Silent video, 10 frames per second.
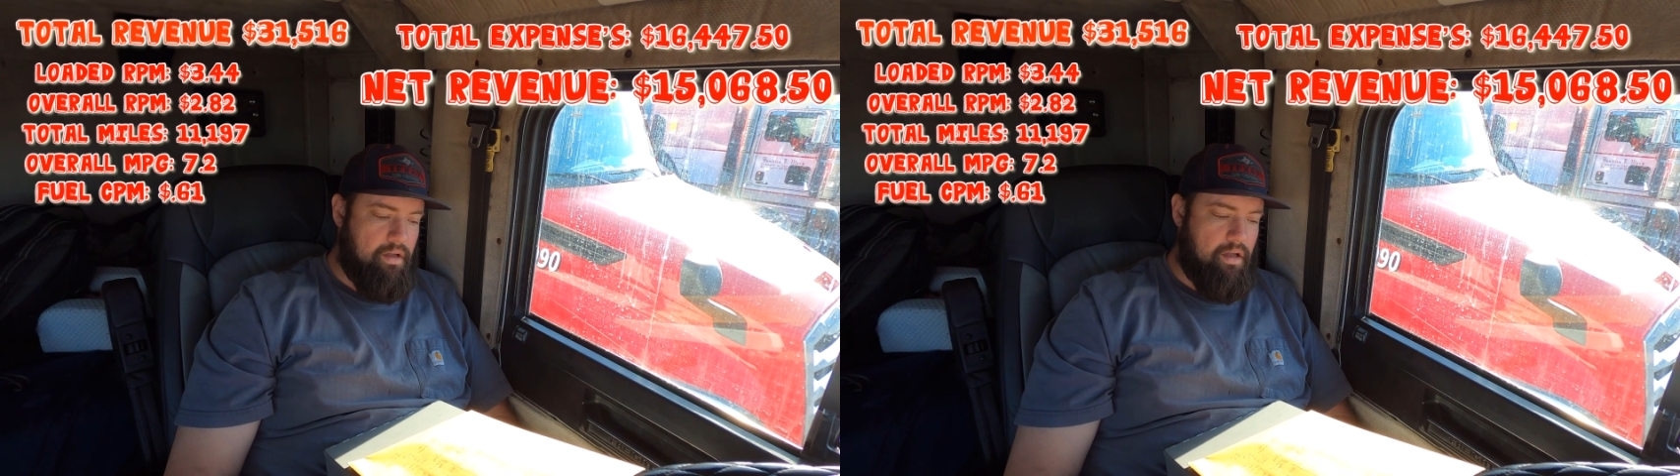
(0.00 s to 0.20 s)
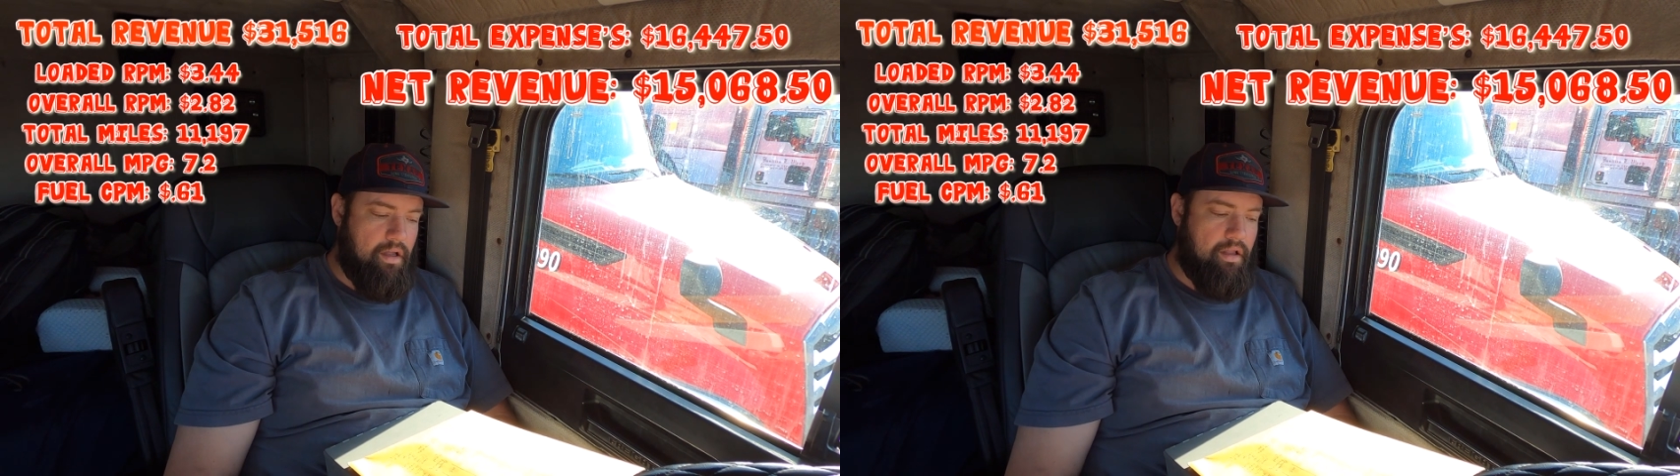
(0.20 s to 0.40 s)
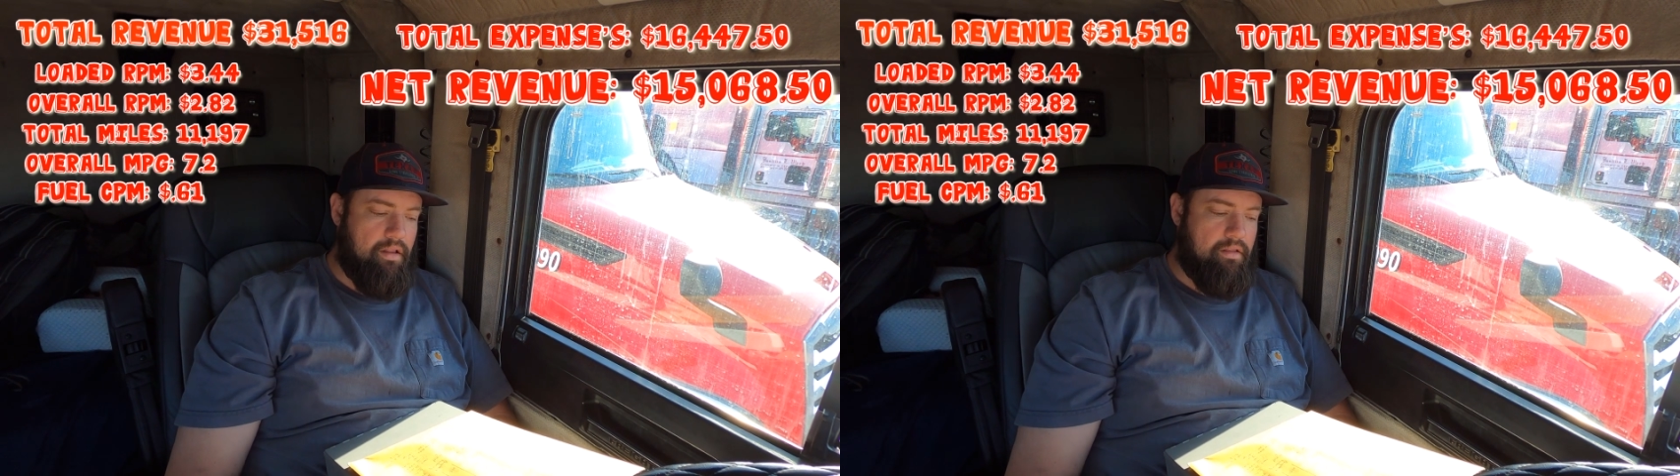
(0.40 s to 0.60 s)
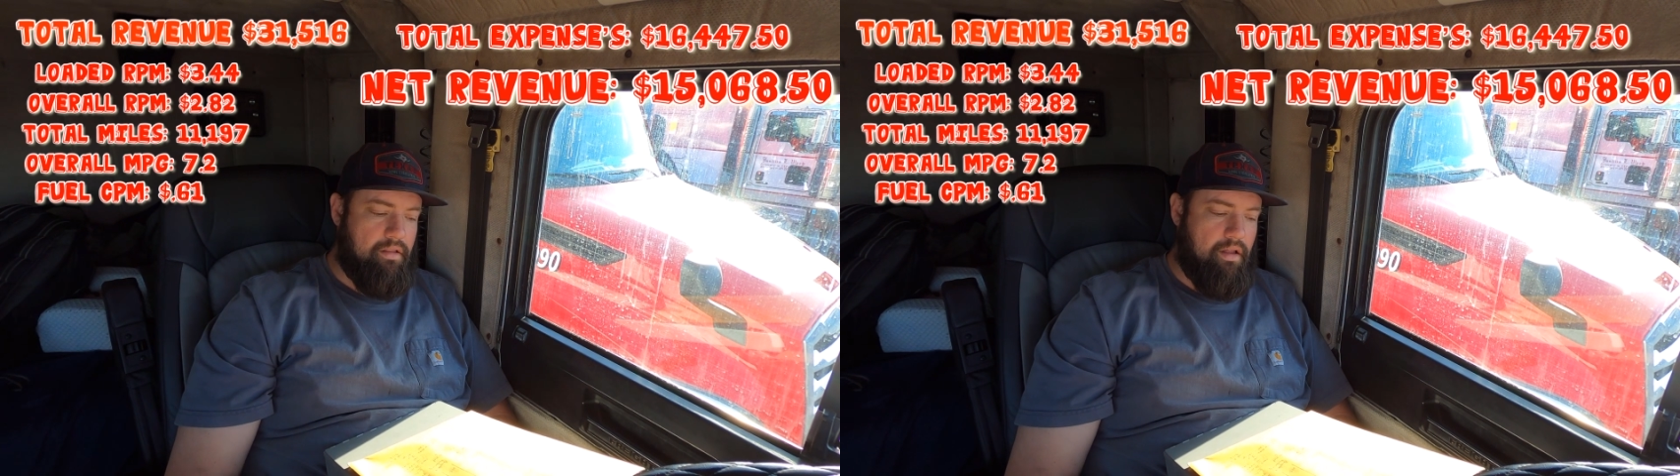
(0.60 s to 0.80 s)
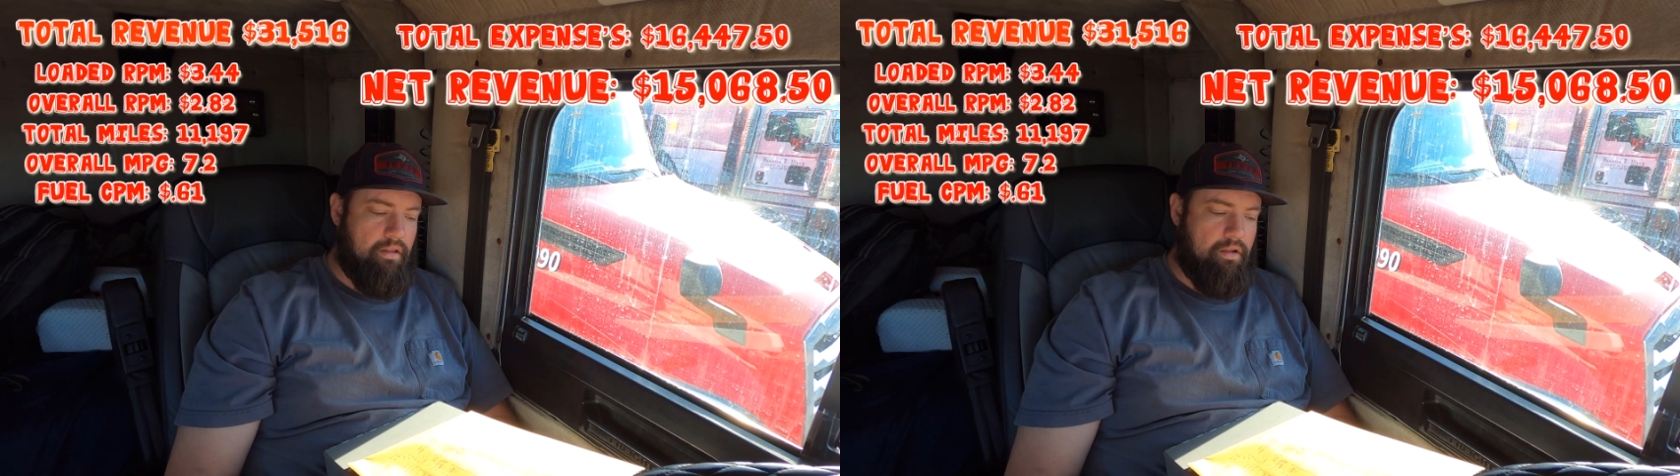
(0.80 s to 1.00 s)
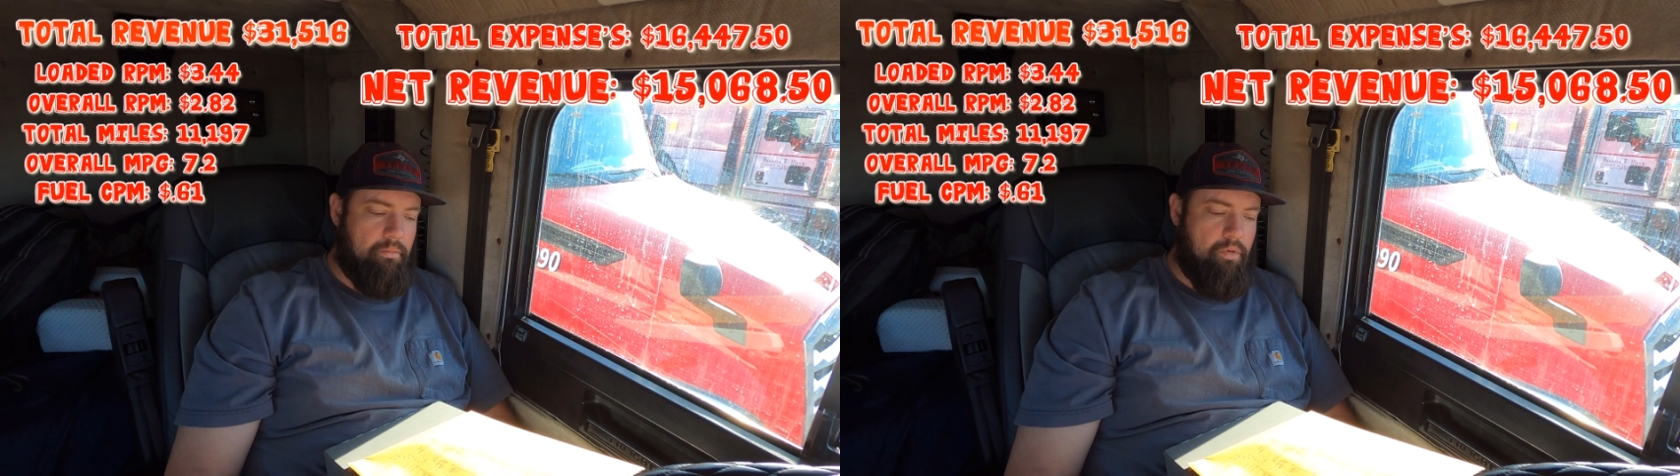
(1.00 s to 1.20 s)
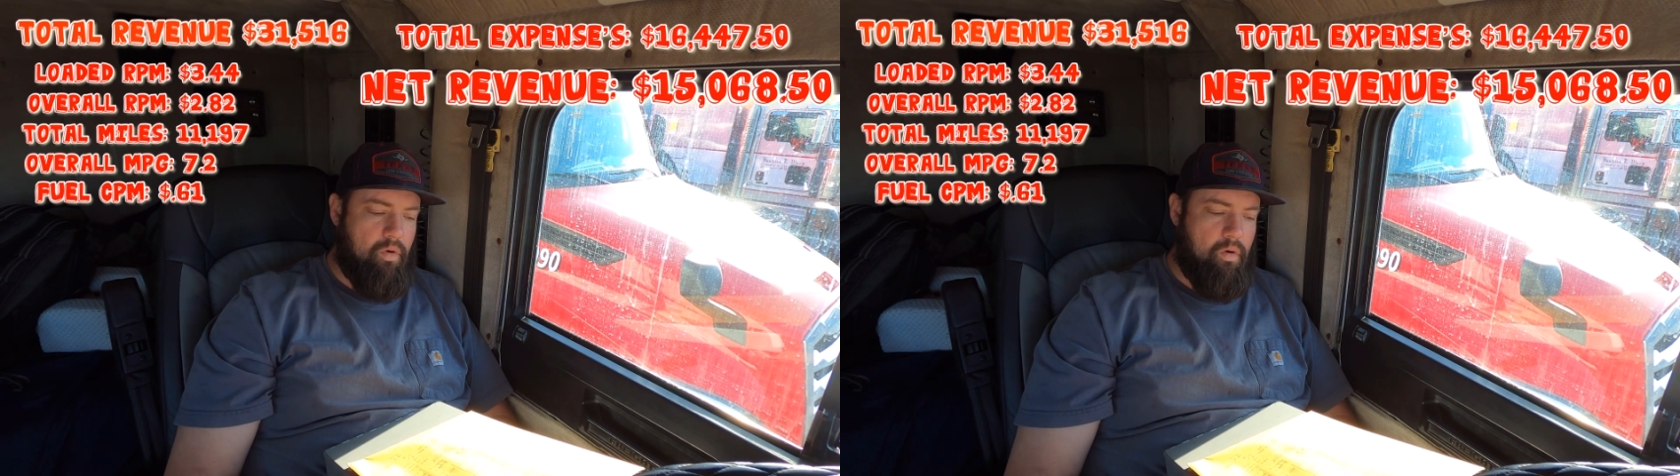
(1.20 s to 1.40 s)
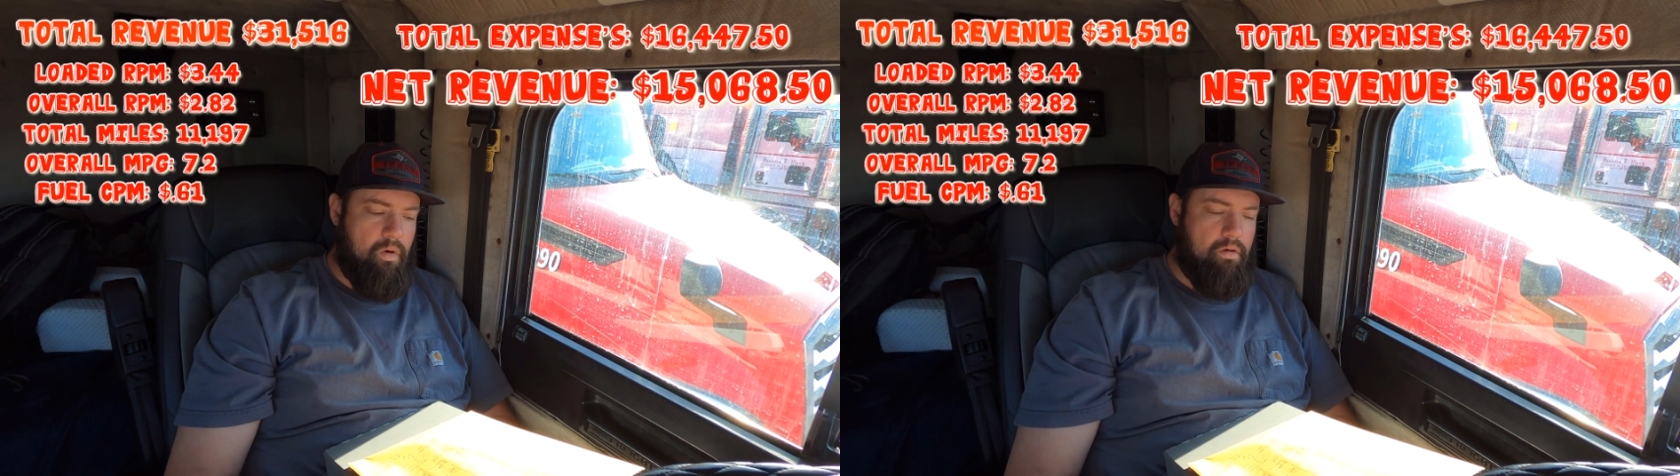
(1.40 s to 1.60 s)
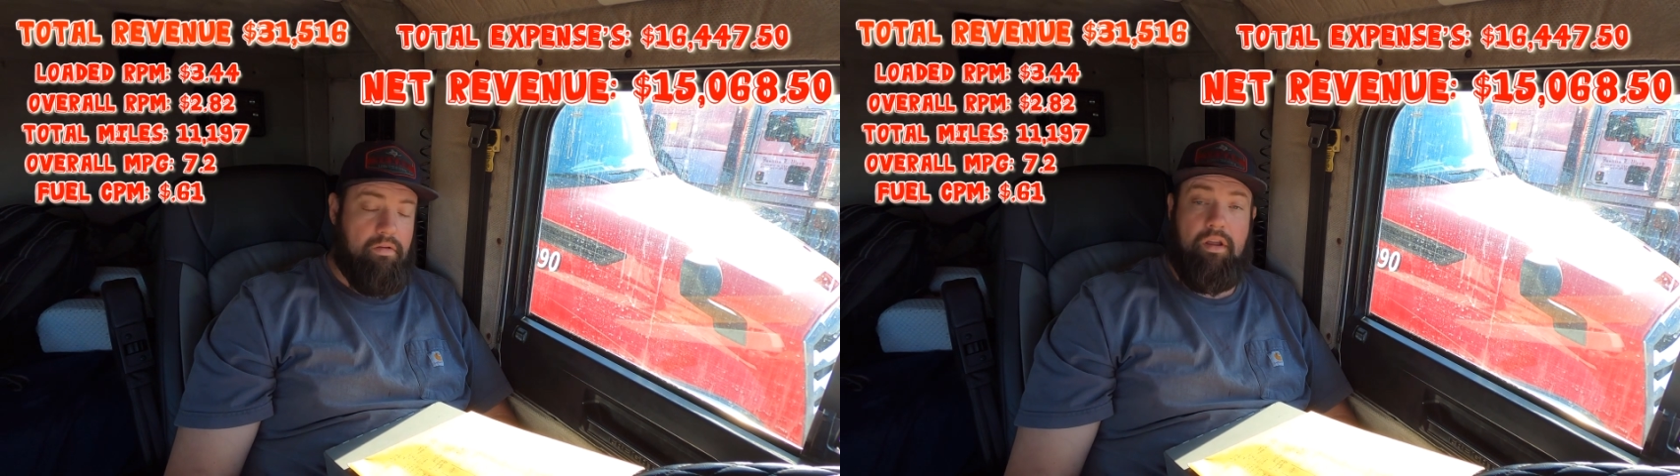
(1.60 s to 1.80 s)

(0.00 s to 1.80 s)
a little more,